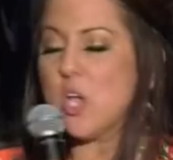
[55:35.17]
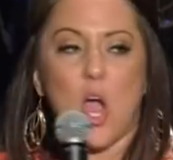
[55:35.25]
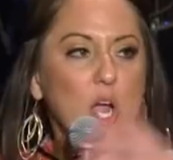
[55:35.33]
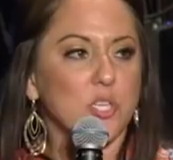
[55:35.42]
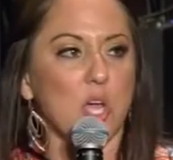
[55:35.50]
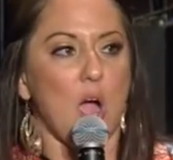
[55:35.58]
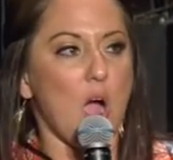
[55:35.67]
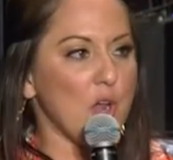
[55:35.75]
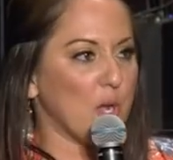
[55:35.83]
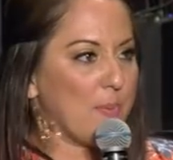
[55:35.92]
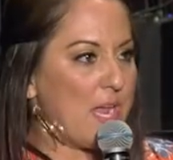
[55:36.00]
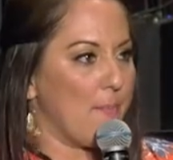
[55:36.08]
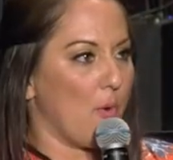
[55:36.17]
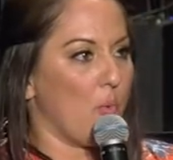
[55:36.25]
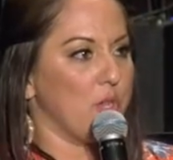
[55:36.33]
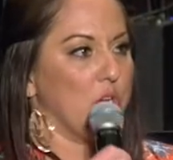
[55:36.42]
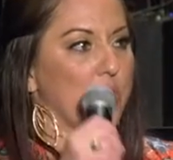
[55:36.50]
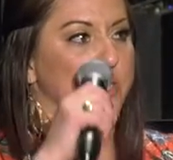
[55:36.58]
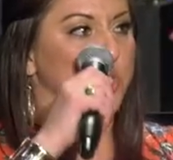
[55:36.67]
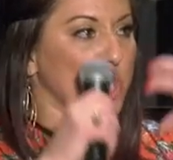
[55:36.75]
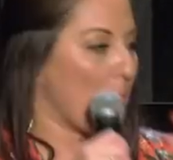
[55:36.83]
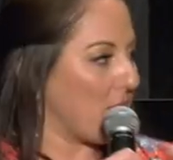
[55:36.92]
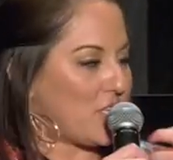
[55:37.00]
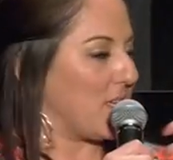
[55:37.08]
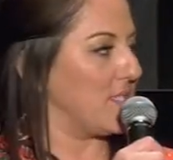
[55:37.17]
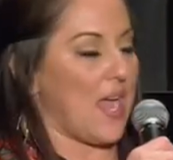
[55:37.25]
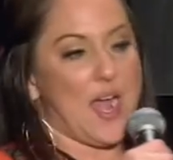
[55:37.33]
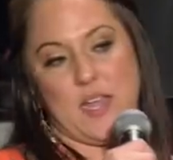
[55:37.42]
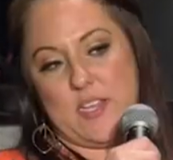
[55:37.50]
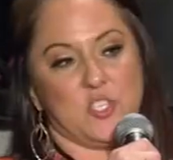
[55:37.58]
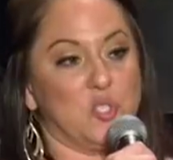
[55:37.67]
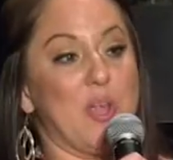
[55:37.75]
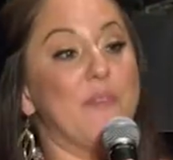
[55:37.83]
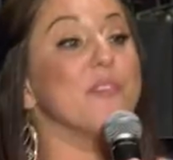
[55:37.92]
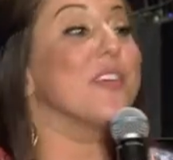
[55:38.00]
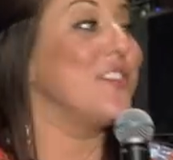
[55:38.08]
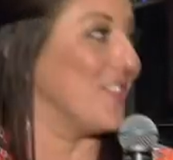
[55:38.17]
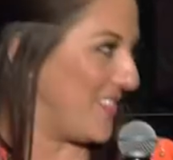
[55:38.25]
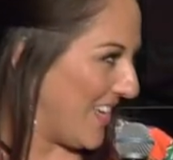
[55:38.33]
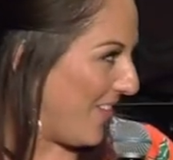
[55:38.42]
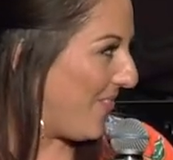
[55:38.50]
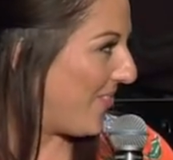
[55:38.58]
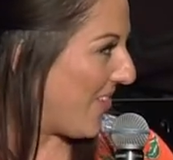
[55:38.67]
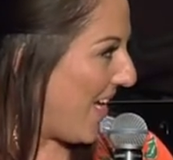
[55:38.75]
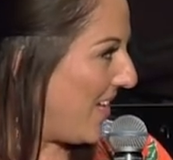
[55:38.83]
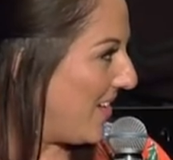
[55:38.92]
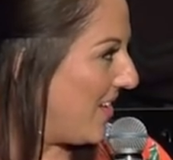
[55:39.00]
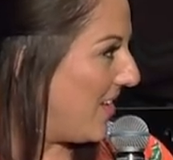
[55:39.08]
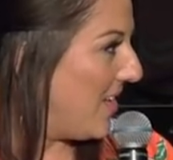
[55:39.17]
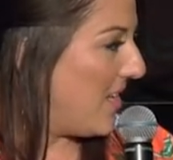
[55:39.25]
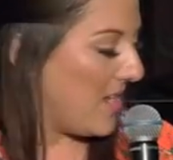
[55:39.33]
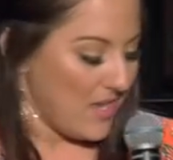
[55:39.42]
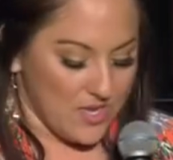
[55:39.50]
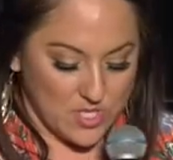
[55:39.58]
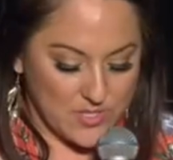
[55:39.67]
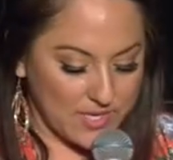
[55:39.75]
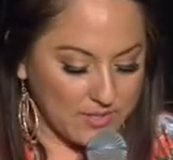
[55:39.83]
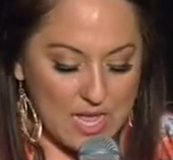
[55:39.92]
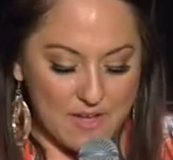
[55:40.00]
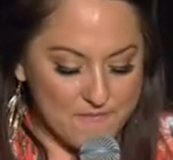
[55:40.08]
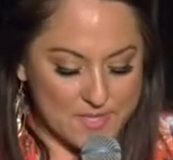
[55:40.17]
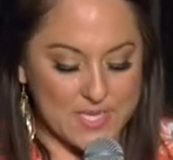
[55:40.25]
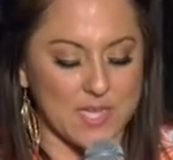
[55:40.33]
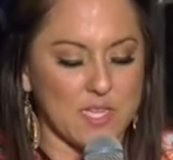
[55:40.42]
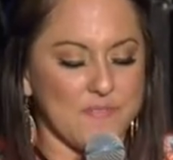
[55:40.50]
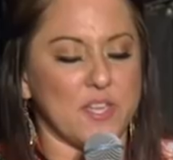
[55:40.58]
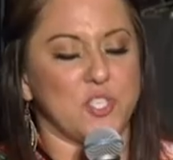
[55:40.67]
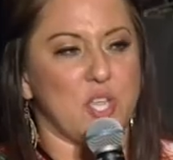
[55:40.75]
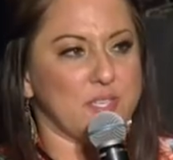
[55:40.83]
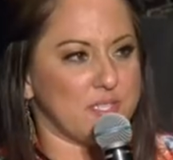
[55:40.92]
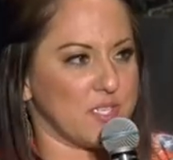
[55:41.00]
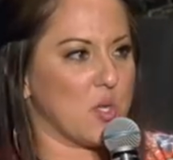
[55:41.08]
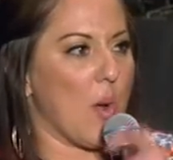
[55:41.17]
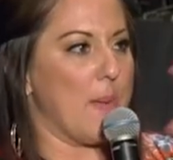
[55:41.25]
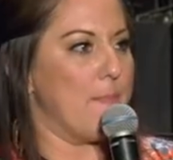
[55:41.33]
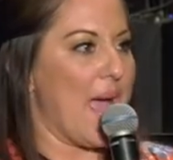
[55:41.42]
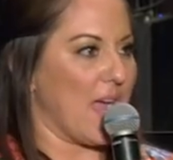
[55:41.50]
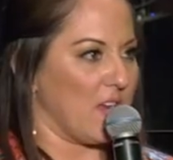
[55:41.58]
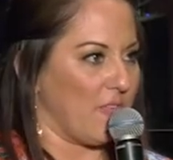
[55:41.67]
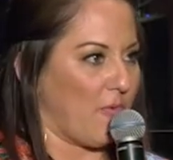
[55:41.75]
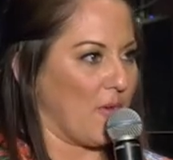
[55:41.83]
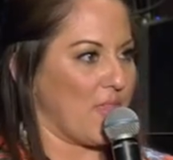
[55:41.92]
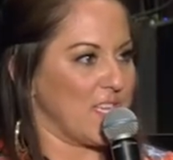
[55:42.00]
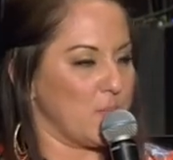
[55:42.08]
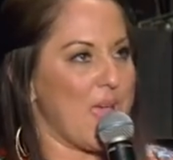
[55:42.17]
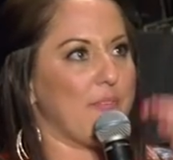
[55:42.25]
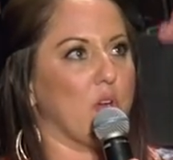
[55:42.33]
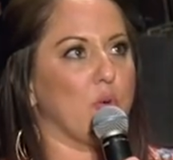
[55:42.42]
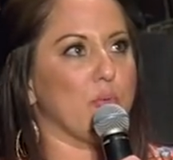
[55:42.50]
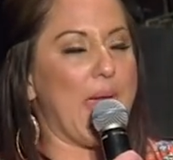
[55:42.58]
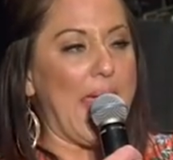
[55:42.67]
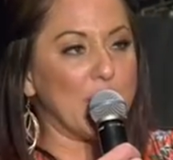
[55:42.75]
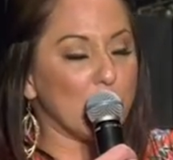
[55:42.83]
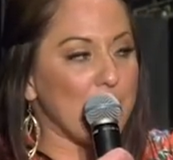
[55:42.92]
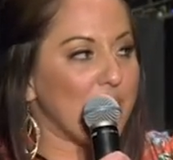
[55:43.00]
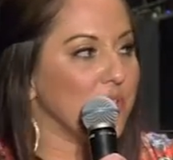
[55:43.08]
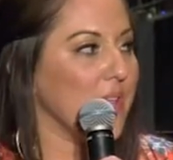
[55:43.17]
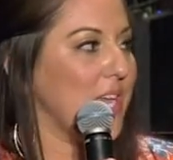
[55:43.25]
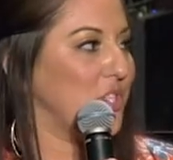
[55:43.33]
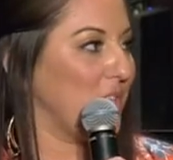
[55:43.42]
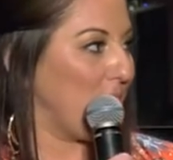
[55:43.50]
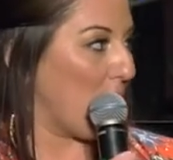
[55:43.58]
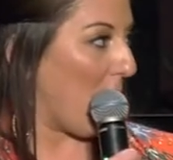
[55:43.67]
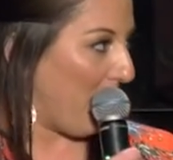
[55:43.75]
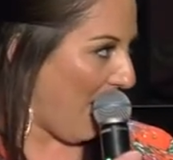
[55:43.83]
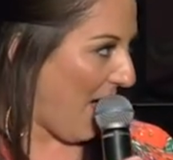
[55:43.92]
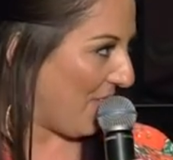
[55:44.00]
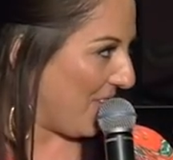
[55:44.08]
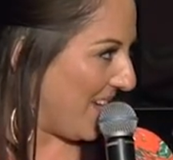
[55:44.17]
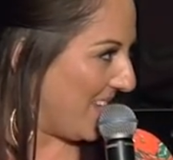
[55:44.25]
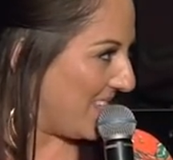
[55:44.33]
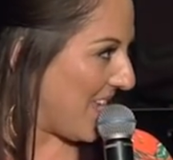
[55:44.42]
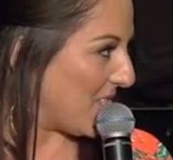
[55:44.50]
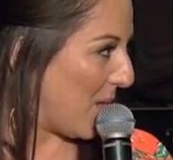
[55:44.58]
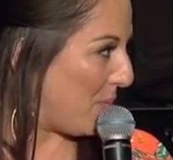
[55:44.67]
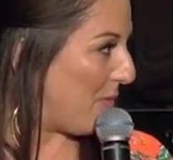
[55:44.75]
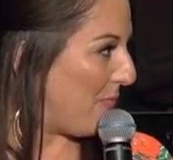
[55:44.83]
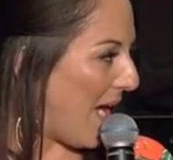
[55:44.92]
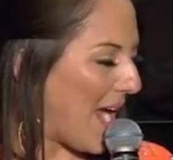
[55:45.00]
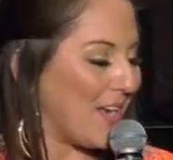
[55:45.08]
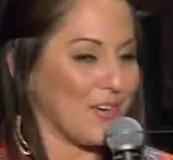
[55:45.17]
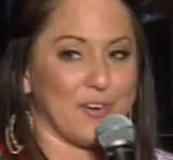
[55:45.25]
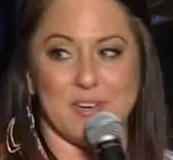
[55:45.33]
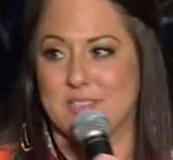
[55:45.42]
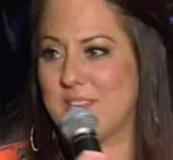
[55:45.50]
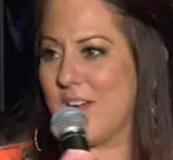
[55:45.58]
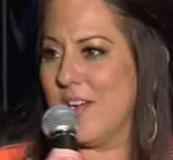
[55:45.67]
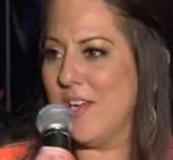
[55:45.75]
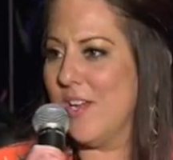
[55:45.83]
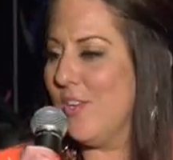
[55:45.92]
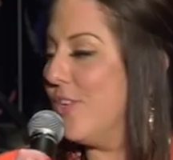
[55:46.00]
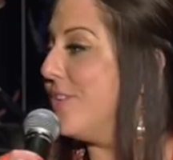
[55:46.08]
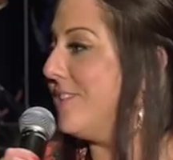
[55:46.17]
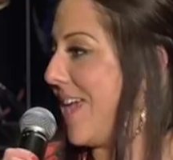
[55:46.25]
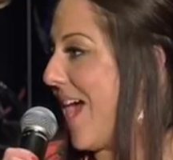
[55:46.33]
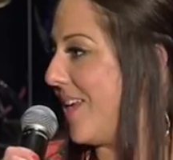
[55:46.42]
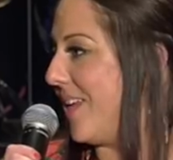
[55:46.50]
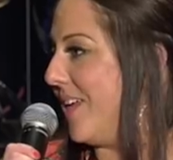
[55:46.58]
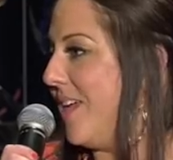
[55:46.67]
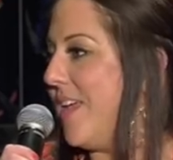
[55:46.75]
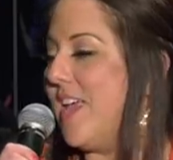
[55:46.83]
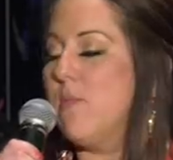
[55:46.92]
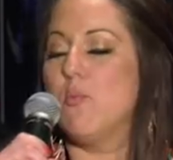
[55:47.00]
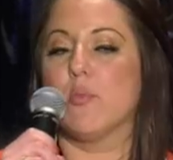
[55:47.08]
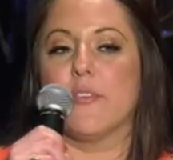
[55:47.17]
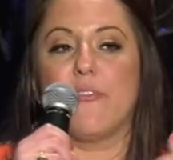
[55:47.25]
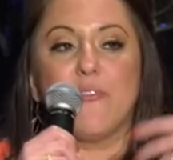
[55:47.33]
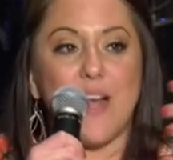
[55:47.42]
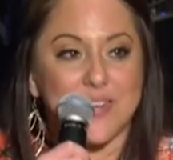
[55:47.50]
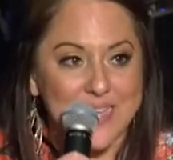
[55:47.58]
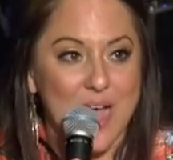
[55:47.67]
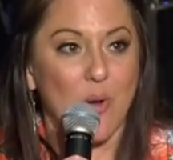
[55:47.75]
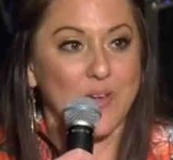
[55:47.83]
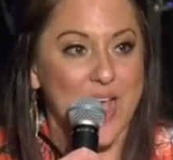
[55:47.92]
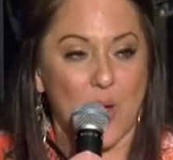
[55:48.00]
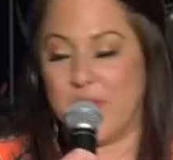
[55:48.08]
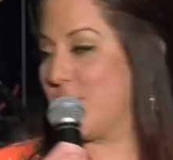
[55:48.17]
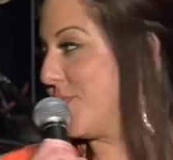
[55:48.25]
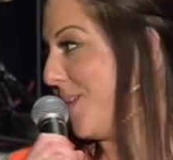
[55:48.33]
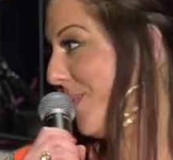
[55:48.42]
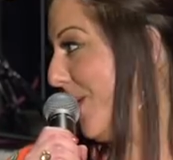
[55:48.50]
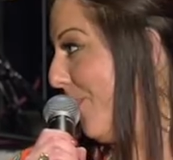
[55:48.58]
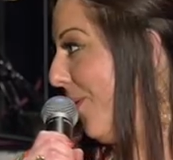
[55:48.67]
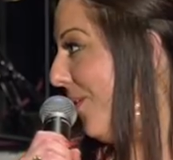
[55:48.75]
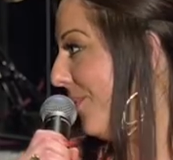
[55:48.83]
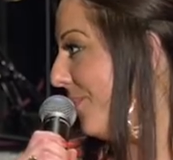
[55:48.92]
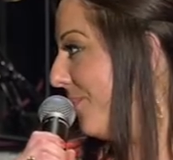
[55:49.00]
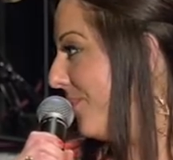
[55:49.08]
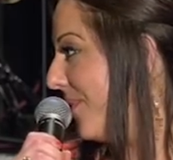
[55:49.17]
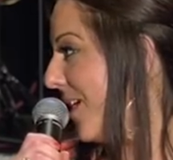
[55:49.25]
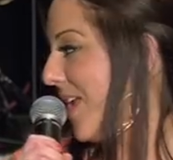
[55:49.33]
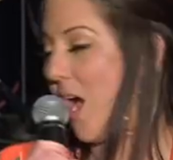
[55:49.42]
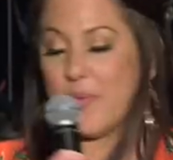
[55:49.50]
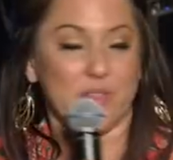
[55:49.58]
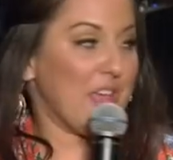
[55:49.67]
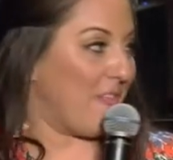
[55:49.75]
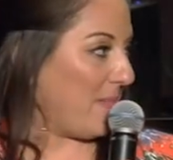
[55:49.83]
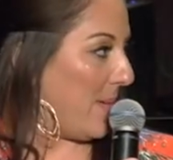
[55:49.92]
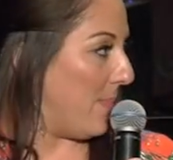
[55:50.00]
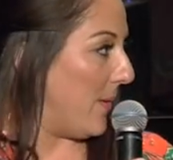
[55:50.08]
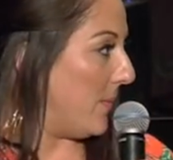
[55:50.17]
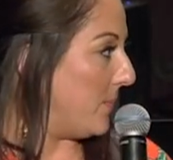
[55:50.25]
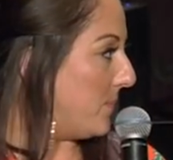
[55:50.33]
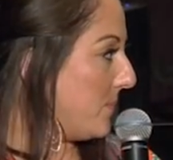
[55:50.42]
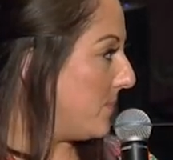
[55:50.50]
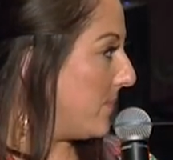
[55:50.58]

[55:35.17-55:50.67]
It's hard to honor people when you're in so much anxiety and strife within yourself, right? So I love this. I love that Jesus is going back and forth. That as we have a greater revelation of who our Father is, as our provider and as our good daddy, it will reflect out in how we treat people and how we love people.